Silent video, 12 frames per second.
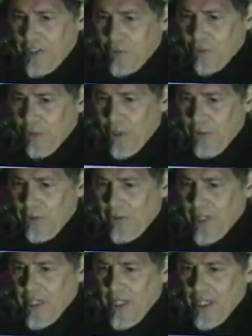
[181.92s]
on his roof,
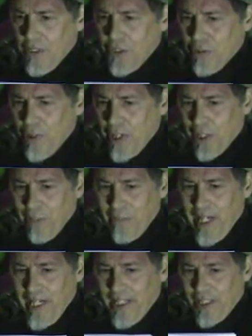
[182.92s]
Drucker
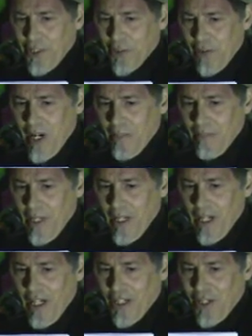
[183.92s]
beating the
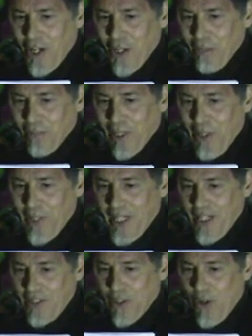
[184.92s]
drum, Kurt
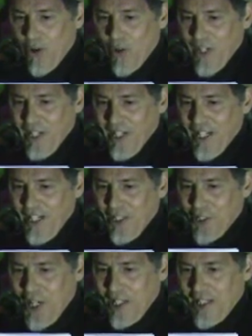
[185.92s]
blowing his horn,
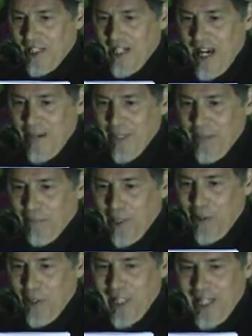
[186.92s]
John McCamey
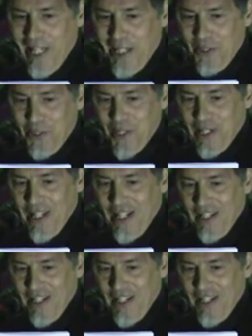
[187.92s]
blowing his,